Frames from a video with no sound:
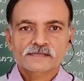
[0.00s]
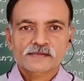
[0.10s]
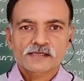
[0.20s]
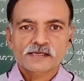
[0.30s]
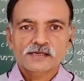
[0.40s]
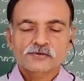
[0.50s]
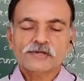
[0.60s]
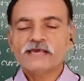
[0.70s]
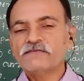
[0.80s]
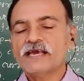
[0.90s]
Today
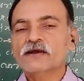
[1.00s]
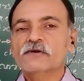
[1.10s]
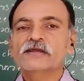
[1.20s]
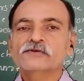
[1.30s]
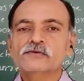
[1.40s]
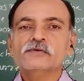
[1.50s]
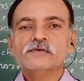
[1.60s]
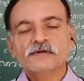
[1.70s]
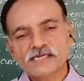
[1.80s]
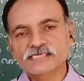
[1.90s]
we are going to
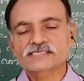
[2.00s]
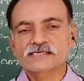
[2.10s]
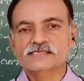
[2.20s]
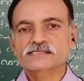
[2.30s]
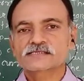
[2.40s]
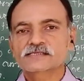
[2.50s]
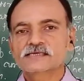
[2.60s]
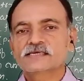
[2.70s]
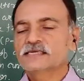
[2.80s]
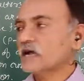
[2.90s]
discuss.
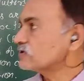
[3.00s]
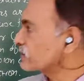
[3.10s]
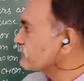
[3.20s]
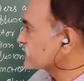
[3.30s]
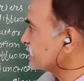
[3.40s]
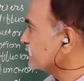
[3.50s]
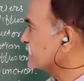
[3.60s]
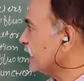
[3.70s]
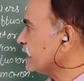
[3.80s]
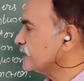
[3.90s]
Now the question is
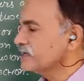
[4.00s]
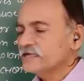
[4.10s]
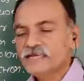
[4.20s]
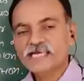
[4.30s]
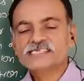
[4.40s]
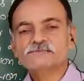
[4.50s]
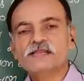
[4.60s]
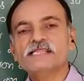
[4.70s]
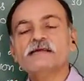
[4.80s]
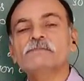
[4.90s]
that explain the
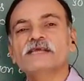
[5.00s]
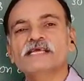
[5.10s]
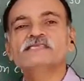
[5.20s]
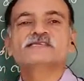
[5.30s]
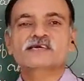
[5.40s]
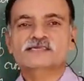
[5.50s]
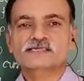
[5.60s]
PN junction.